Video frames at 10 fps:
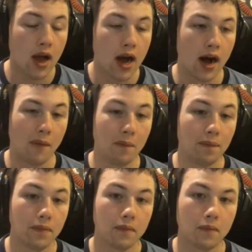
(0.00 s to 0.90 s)

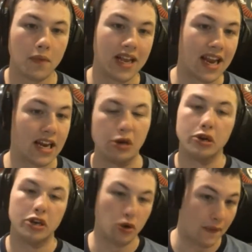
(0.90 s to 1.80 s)
But again,
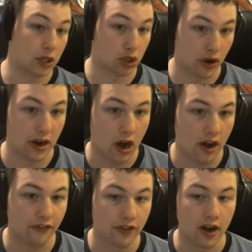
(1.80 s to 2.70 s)
you do have the
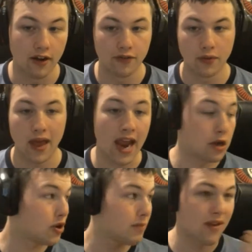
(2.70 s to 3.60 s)
trade-off of doing that. And
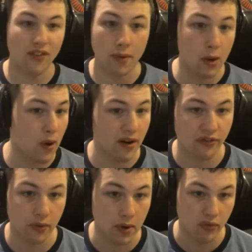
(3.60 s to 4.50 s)
you can be from anywhere
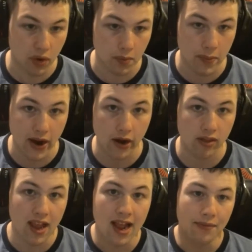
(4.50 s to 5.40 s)
from your room, to be
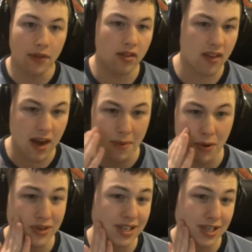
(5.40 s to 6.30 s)
honest. This is at
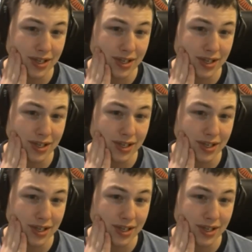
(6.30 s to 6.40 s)
about